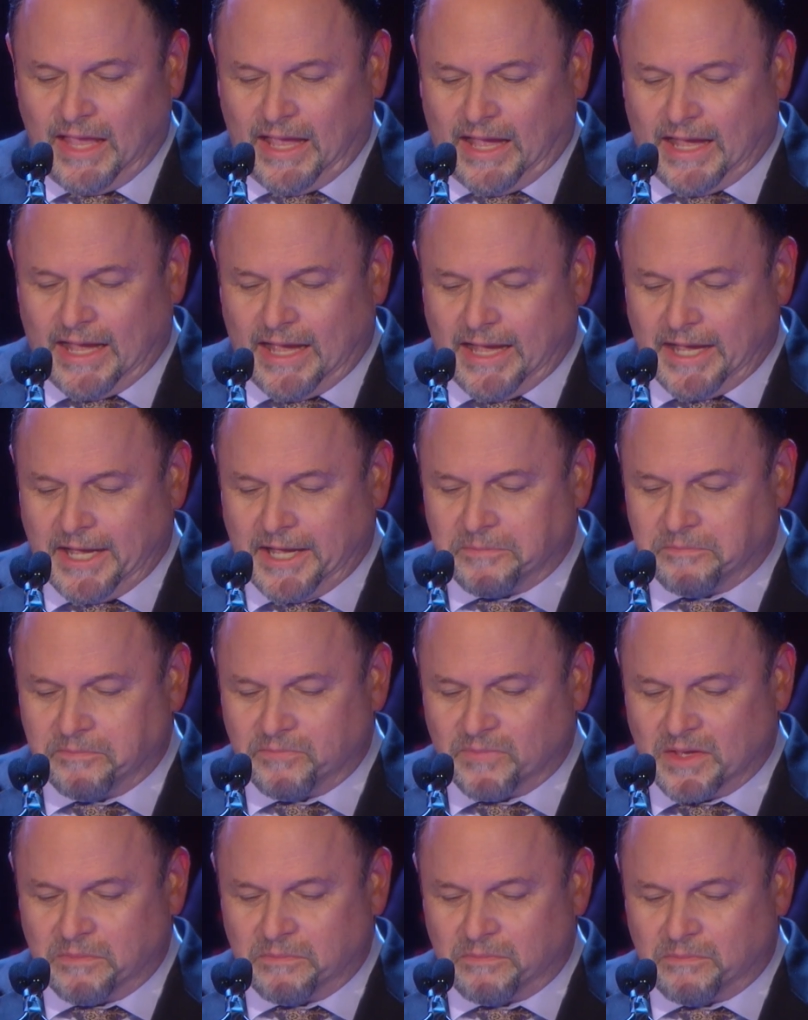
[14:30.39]

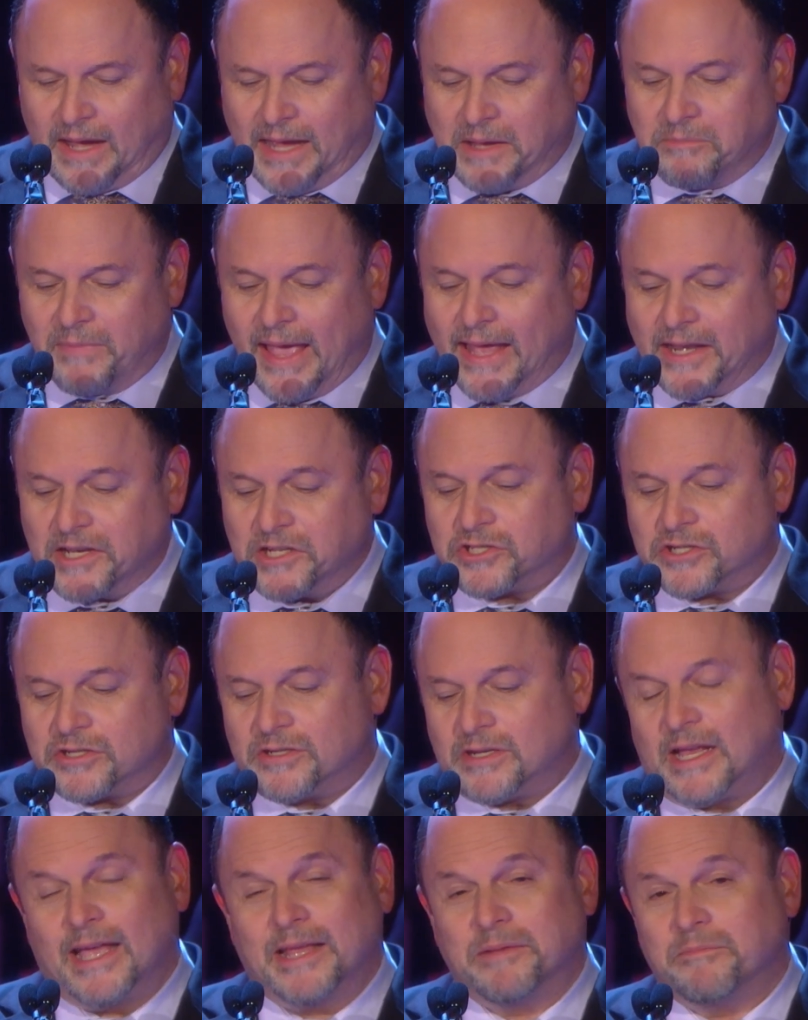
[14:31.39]
My
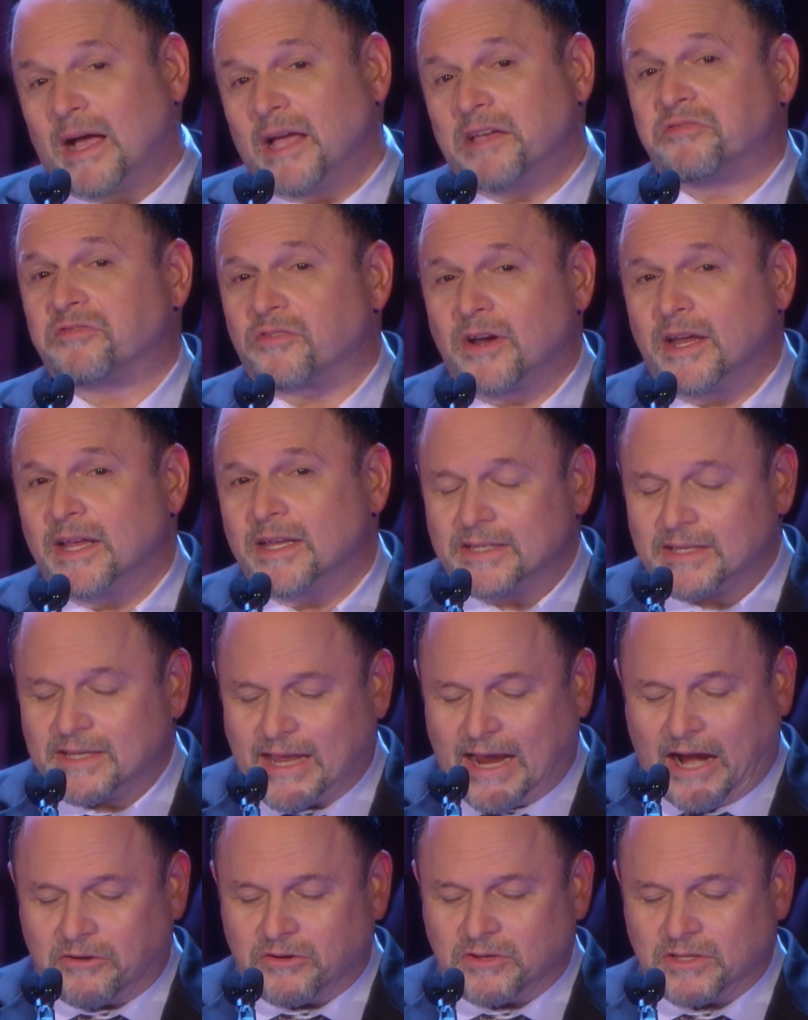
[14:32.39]
manager and my friend,
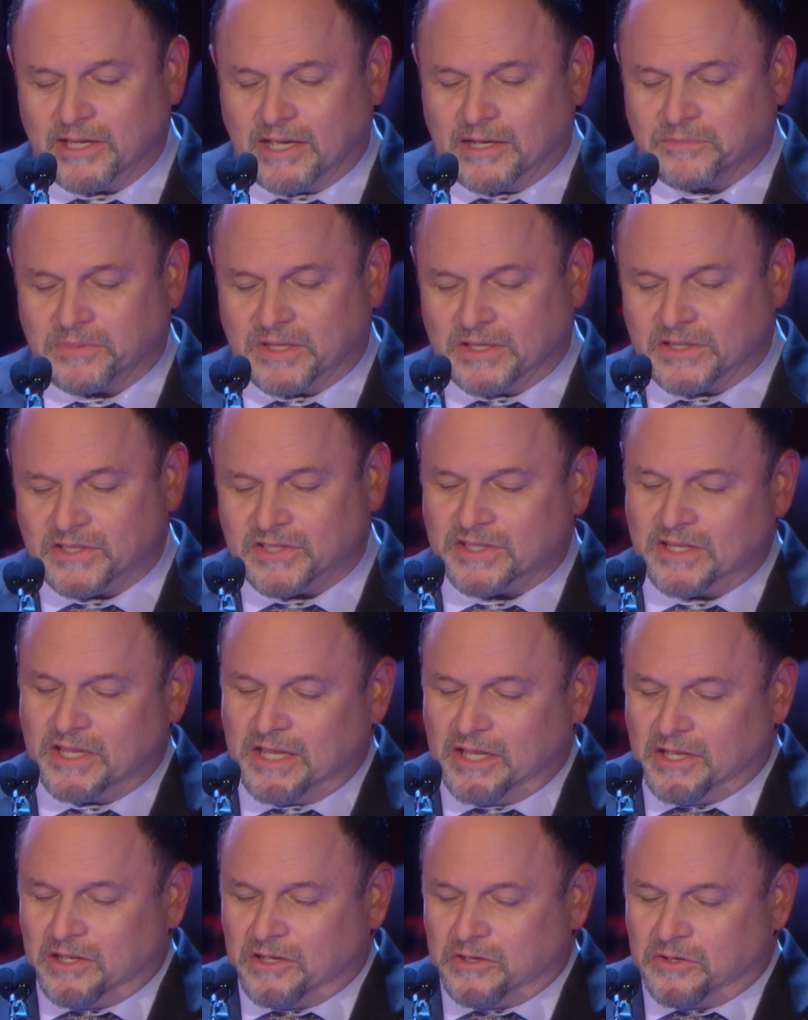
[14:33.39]
Carol Yumkis,
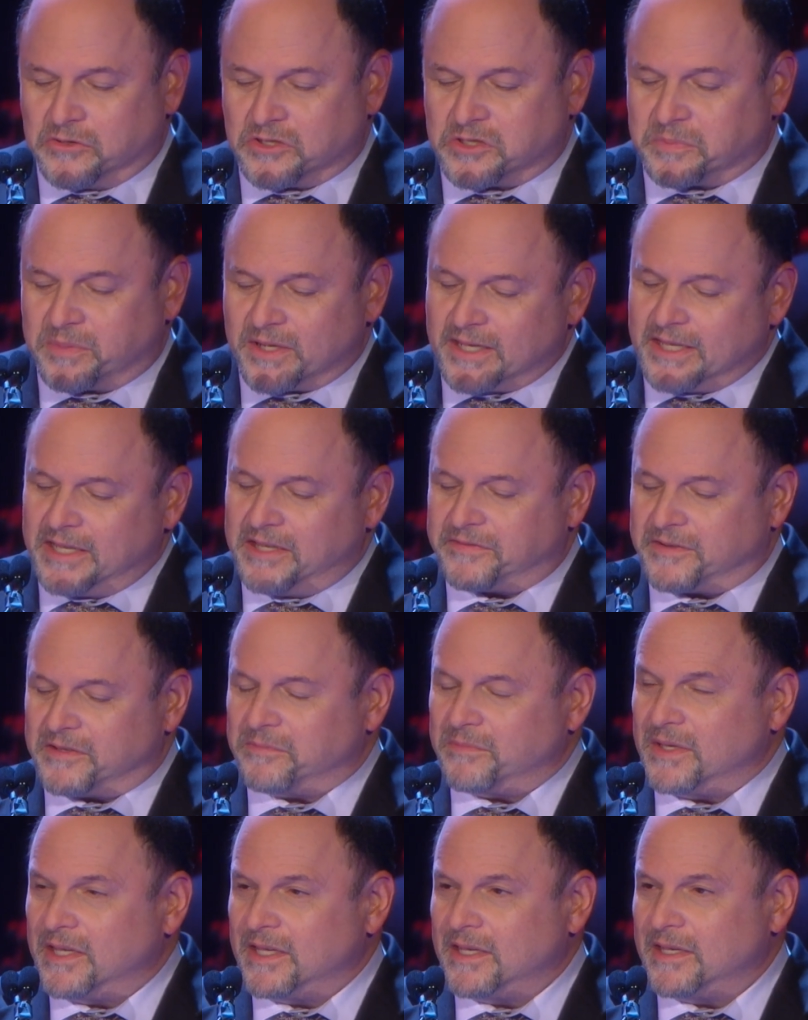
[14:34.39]
whose belief in
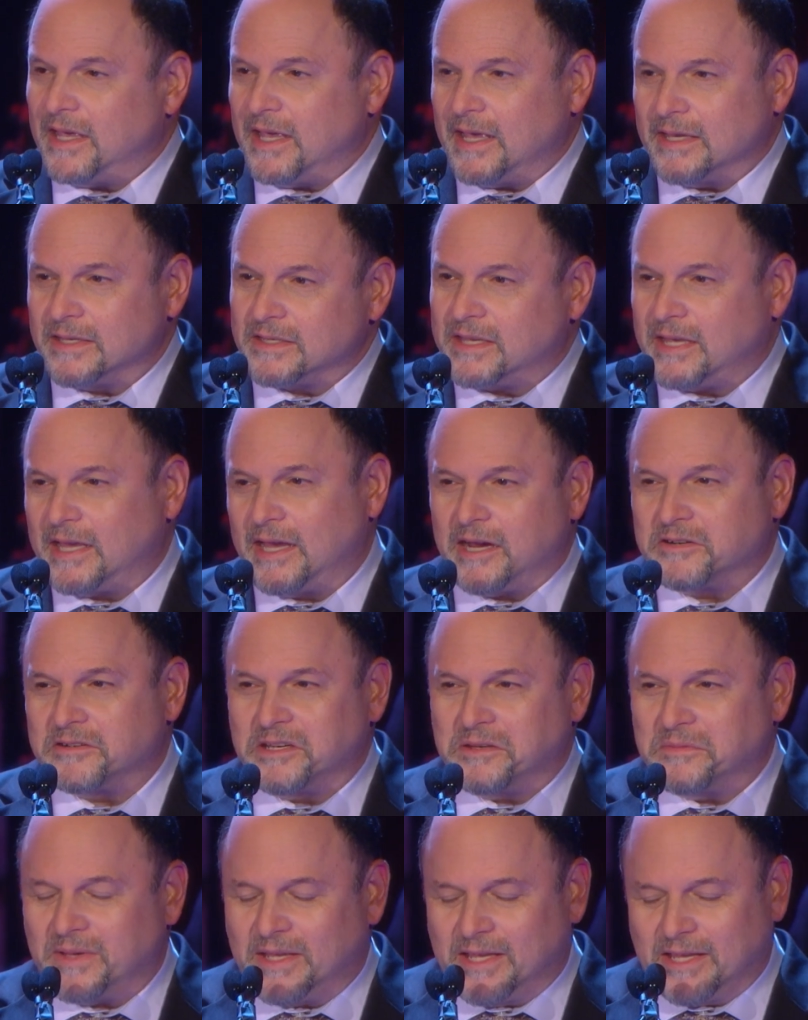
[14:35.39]
me and care
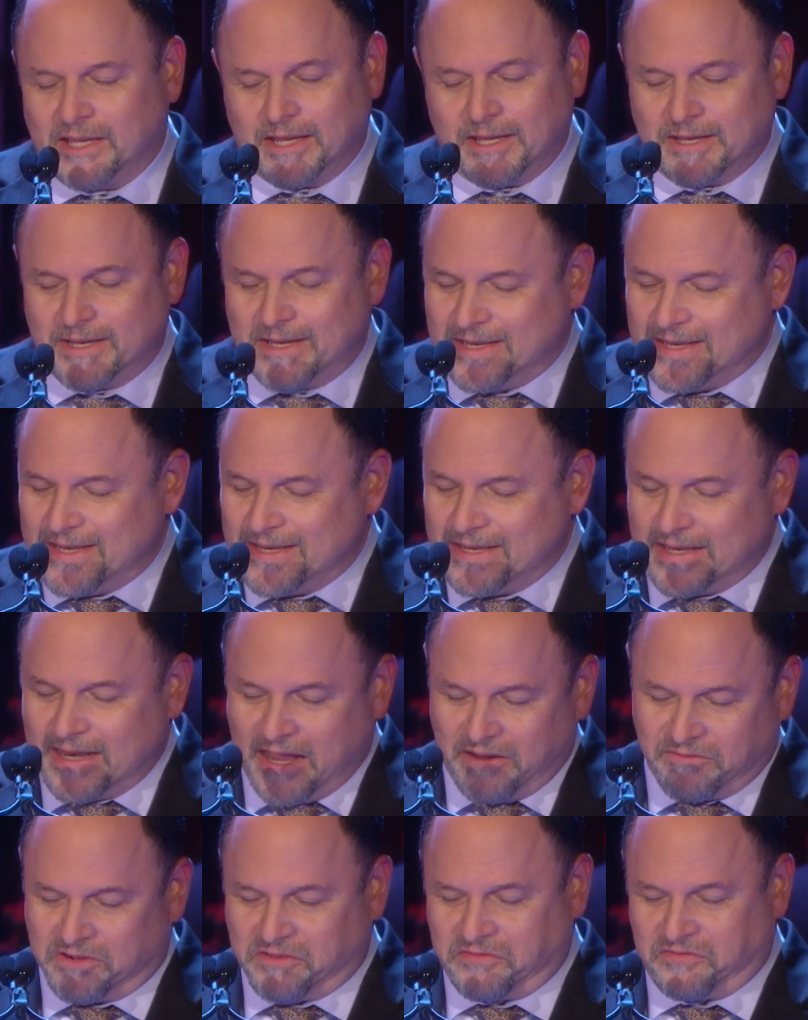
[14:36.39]
in me
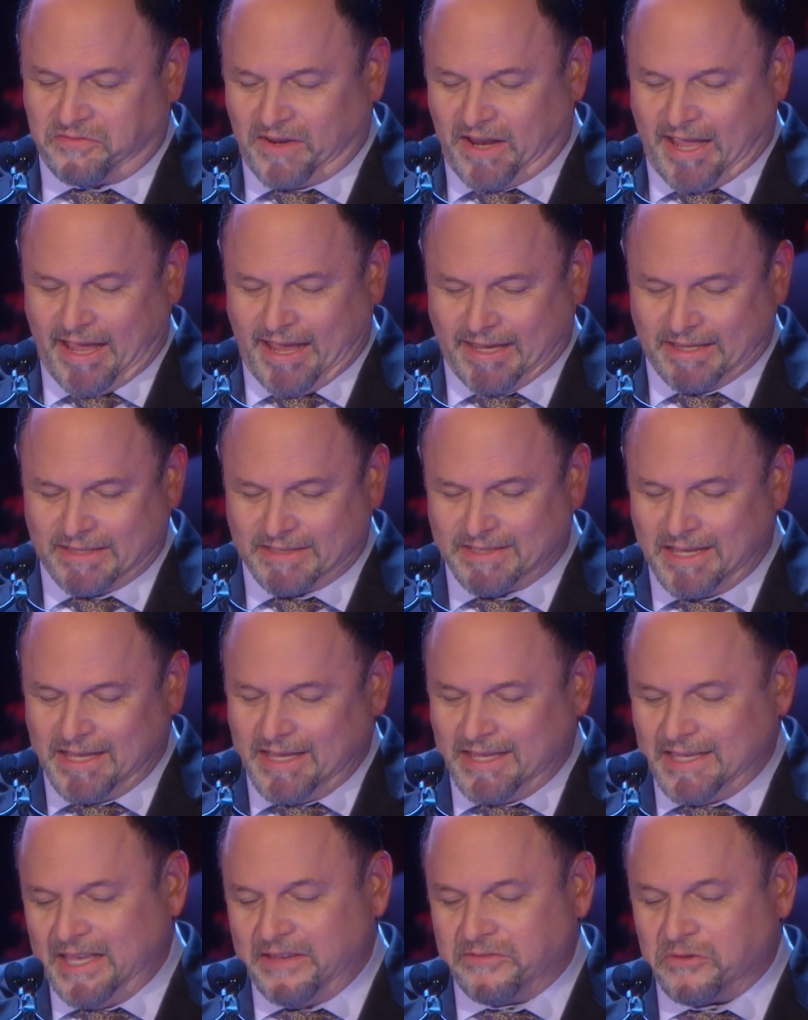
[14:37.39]
never flags.
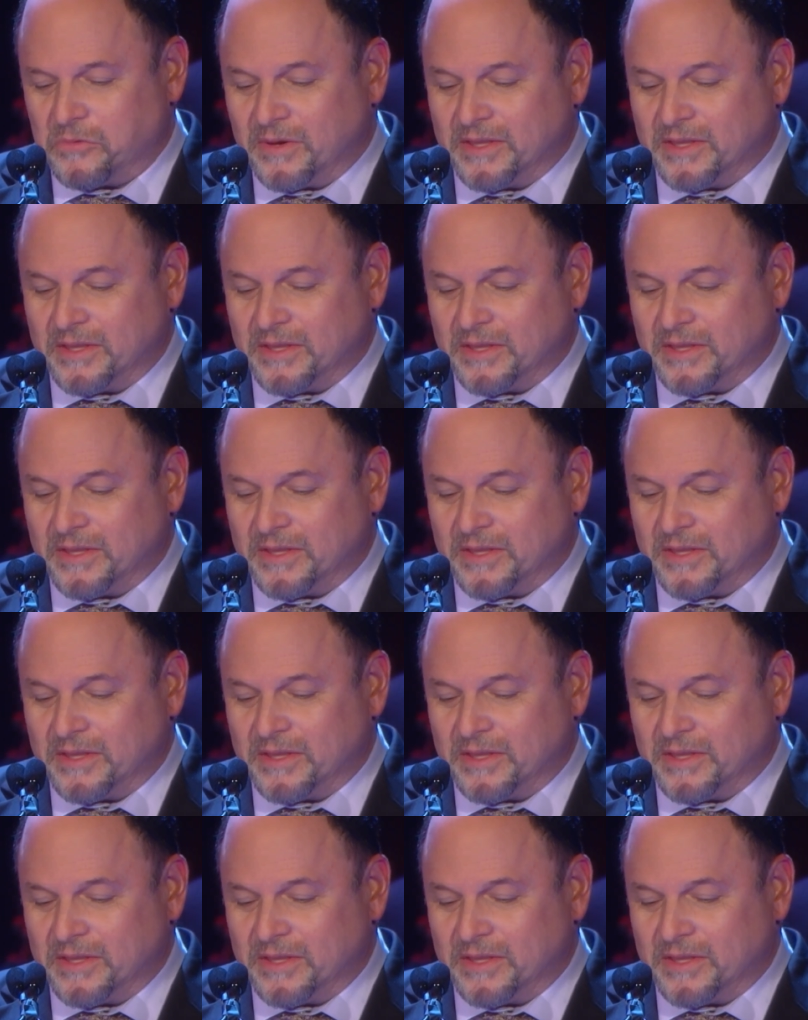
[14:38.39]
Even when the